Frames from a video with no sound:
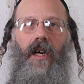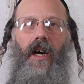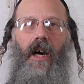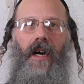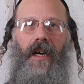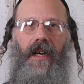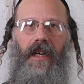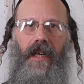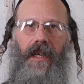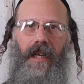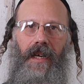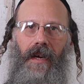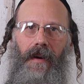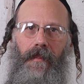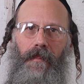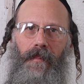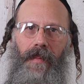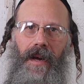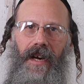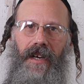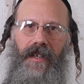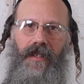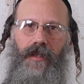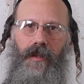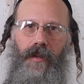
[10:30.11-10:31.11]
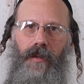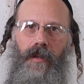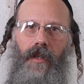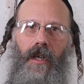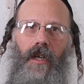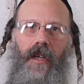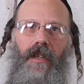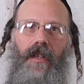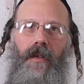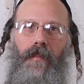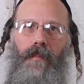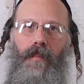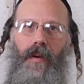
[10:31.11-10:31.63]
I can come back to
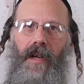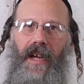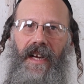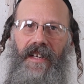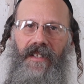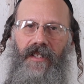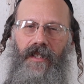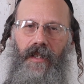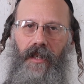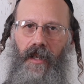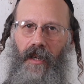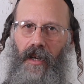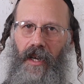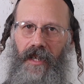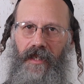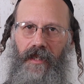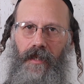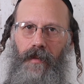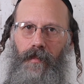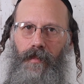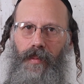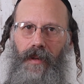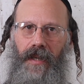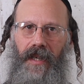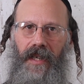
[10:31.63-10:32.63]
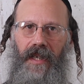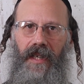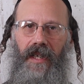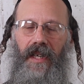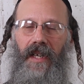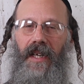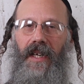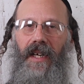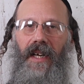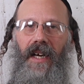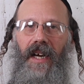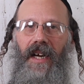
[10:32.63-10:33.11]
the place I'd like to be